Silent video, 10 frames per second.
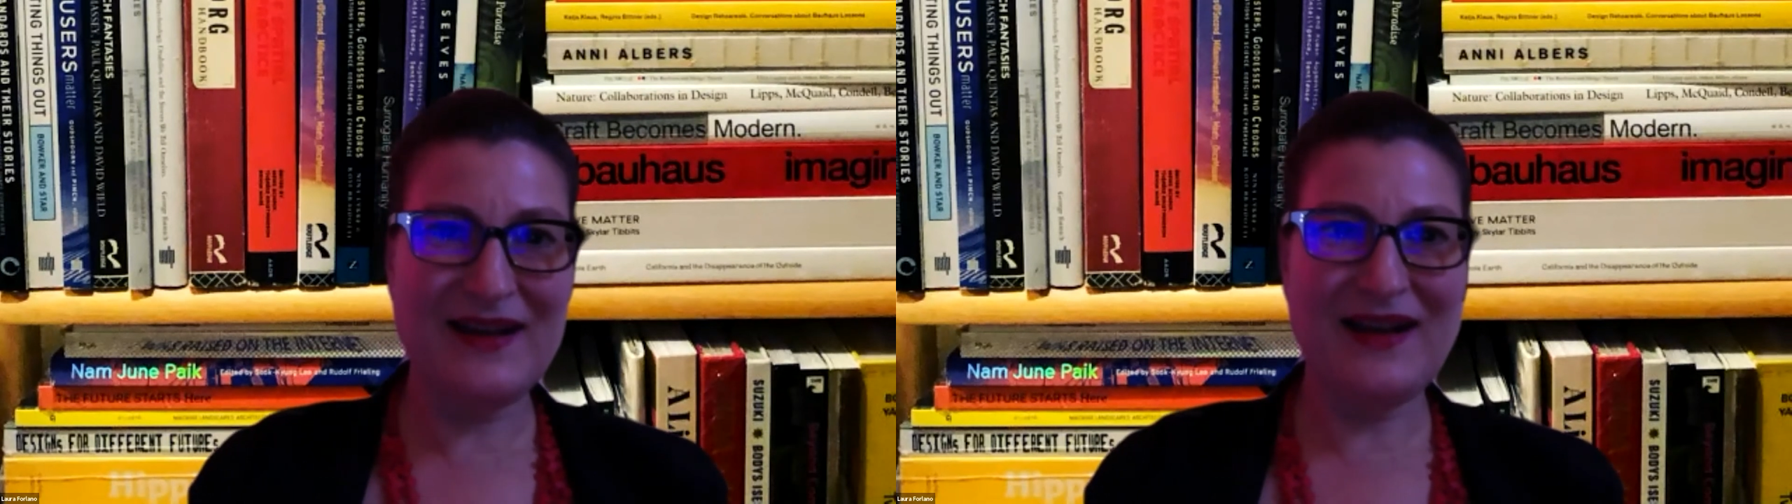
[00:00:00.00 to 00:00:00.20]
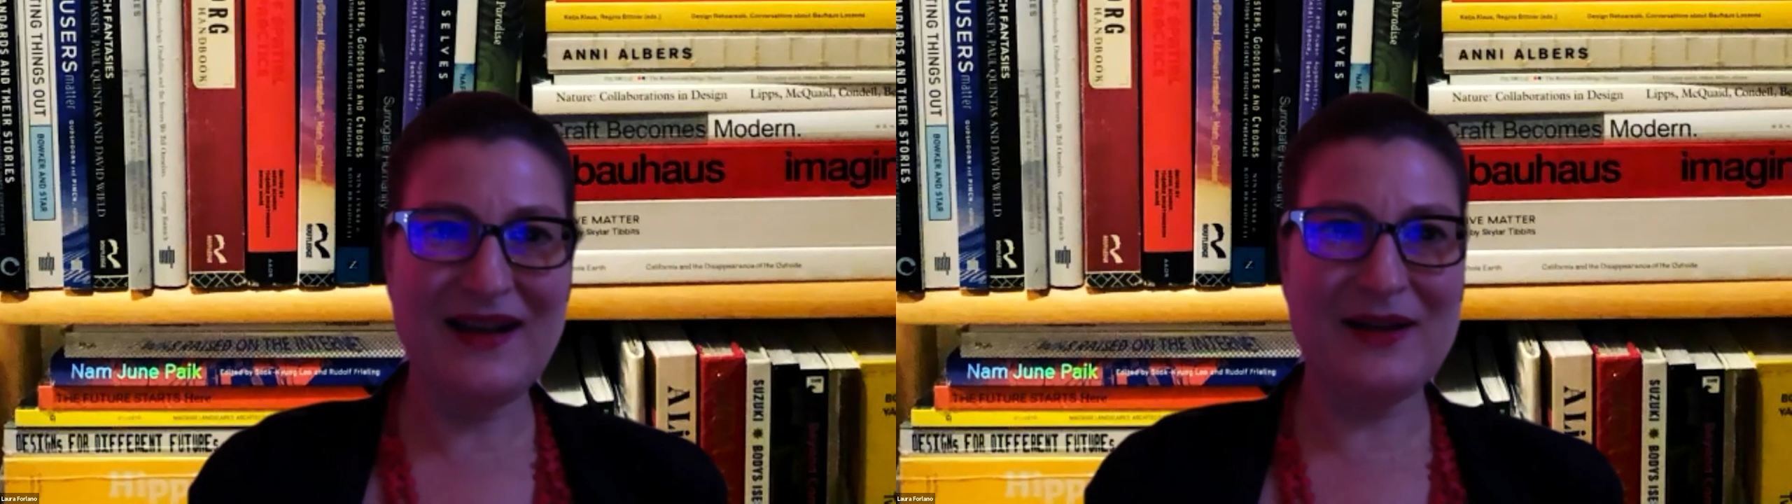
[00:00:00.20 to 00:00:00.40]

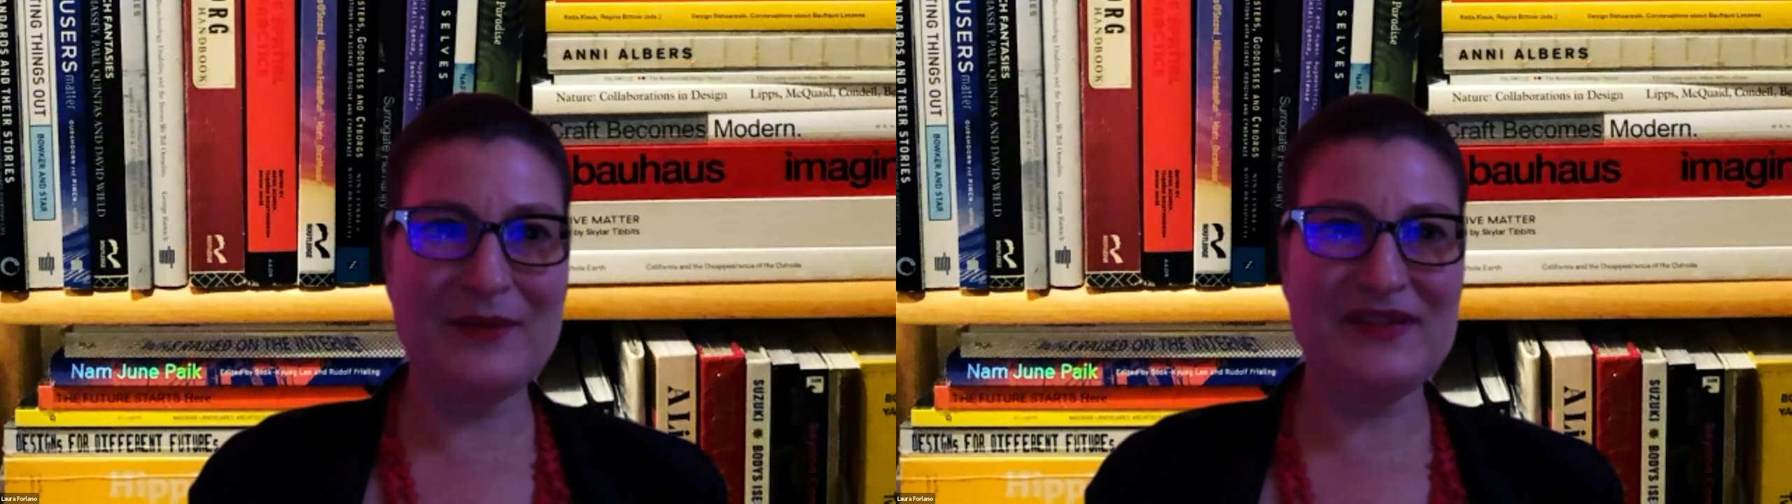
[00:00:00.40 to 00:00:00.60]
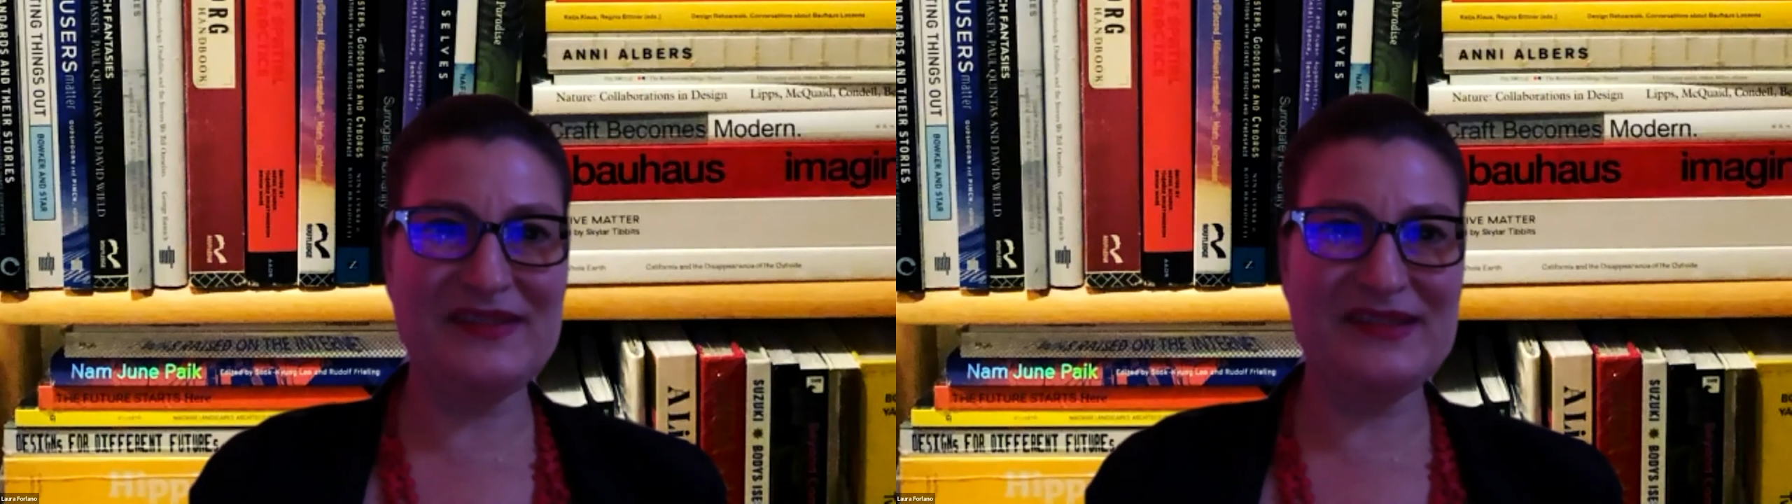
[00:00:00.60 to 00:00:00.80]

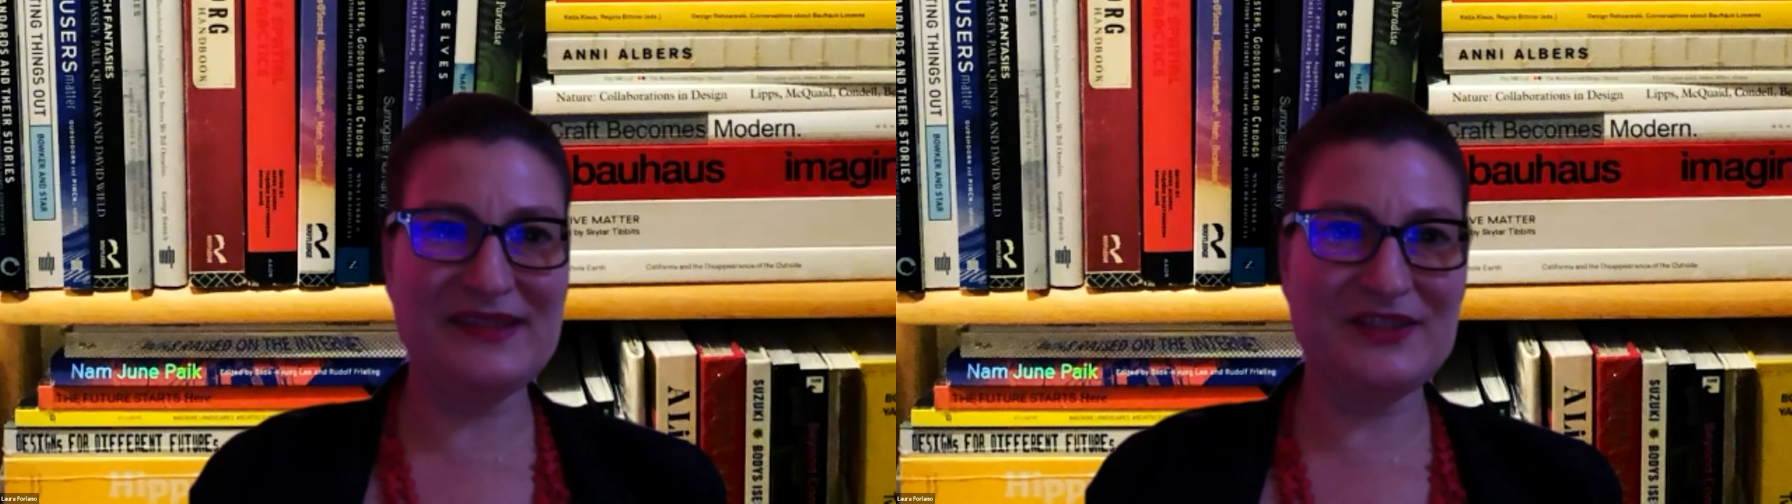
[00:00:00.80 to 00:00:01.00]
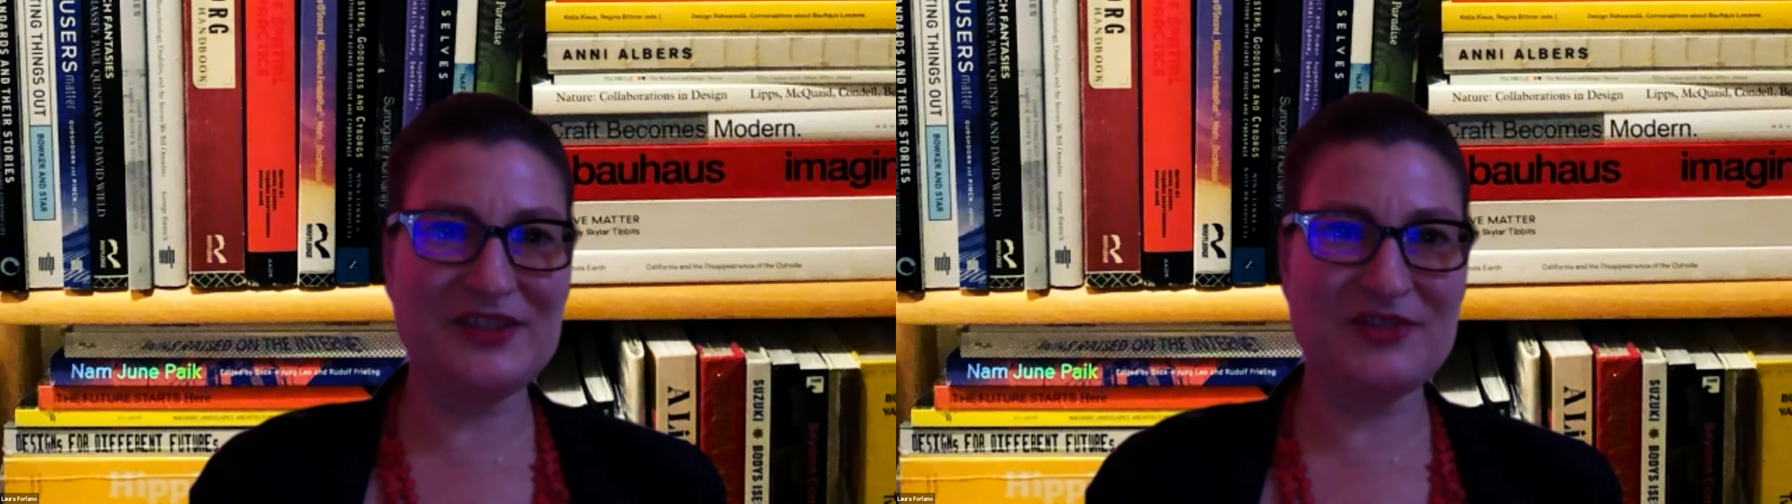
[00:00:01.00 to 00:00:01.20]
um, this is
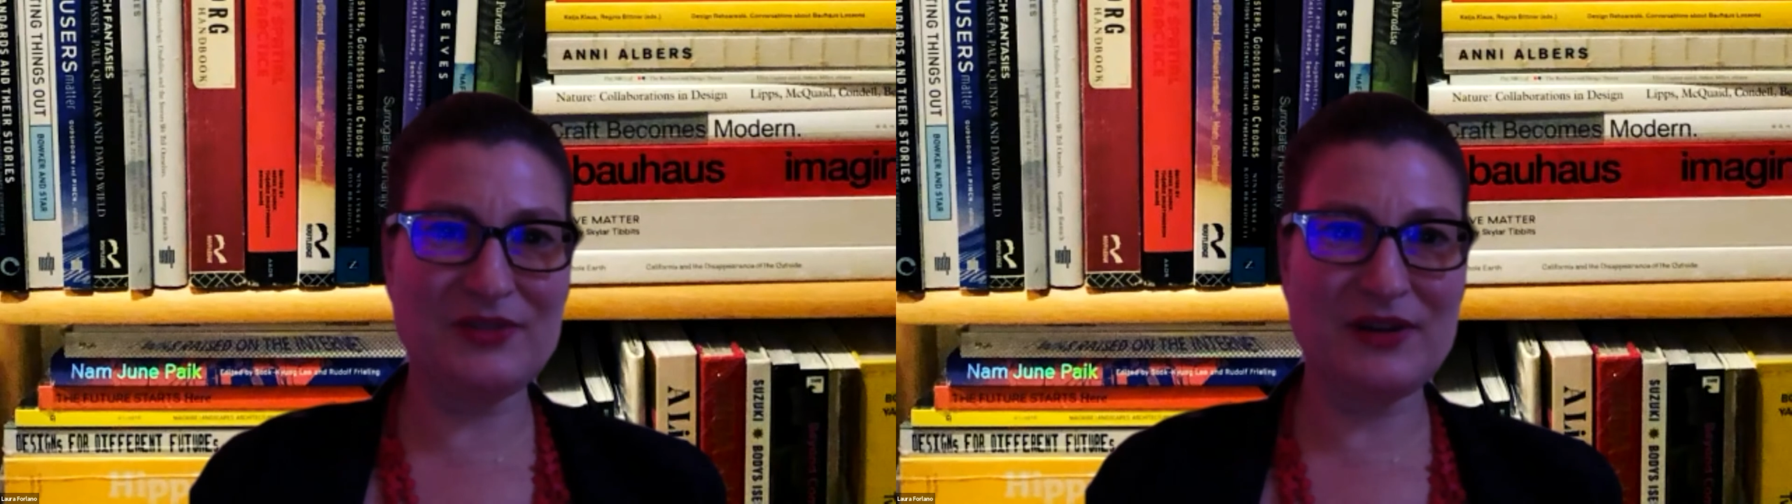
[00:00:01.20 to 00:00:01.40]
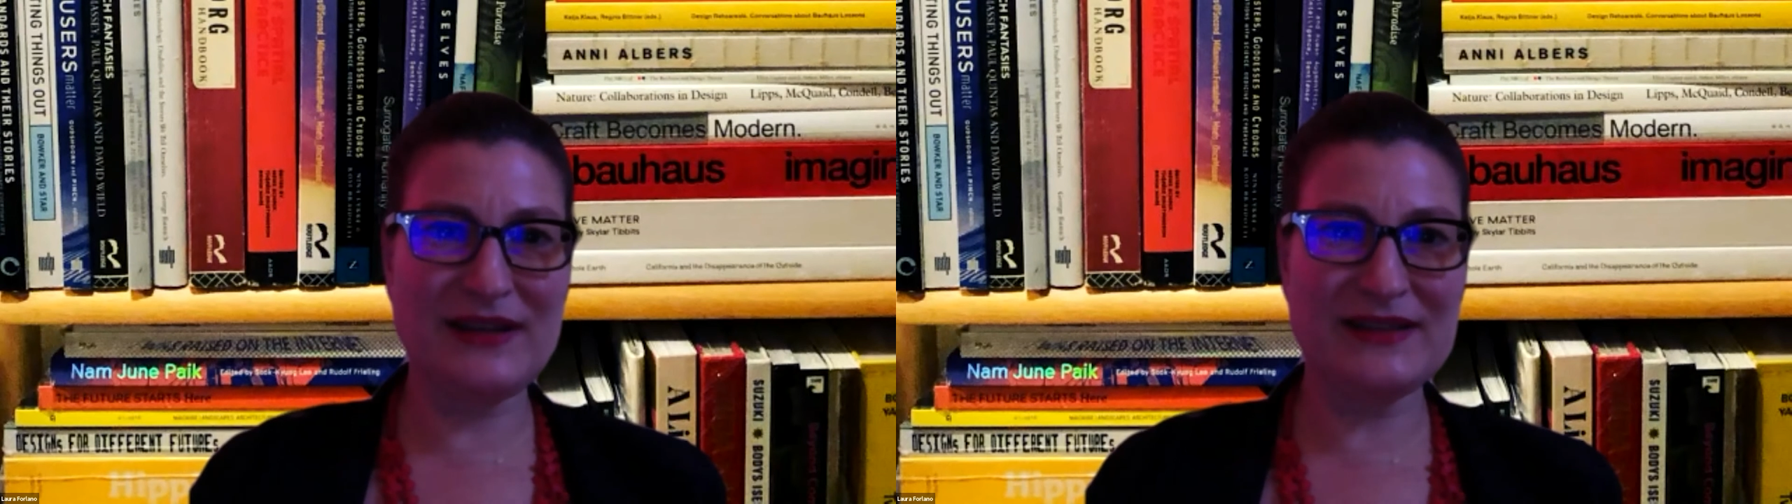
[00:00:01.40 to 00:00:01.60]
a
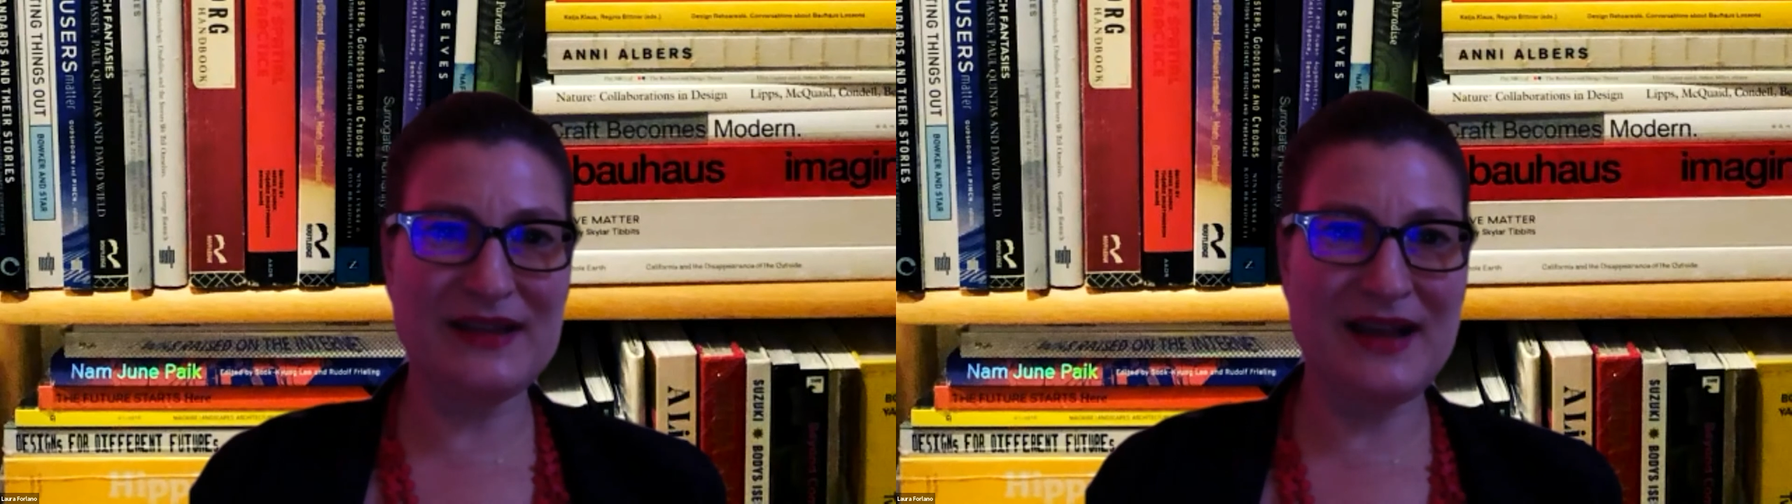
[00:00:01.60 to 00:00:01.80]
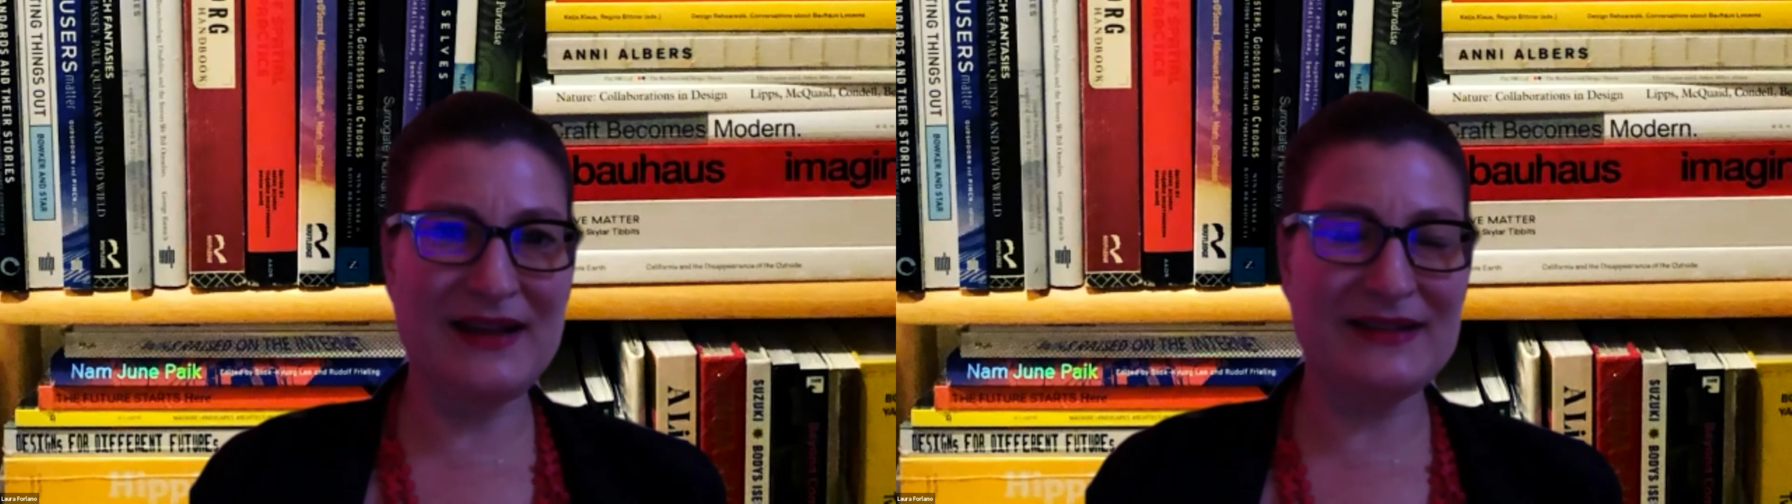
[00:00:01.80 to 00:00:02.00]
Detroit
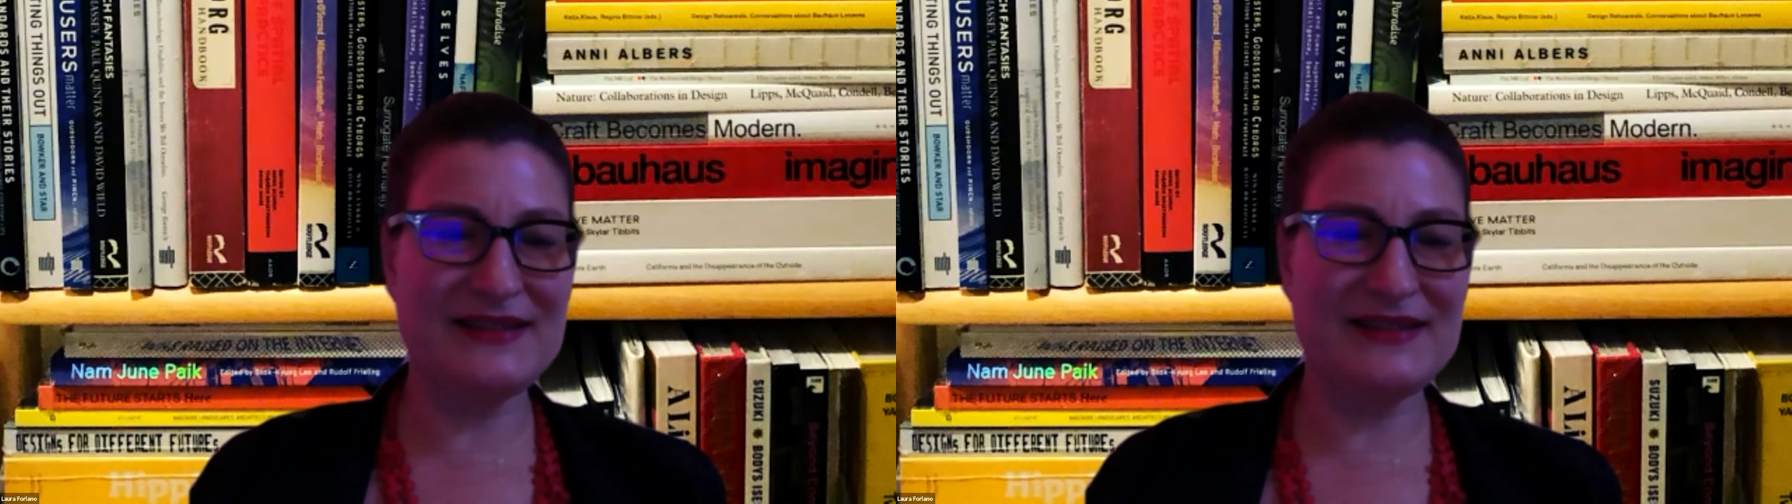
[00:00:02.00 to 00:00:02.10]
uh,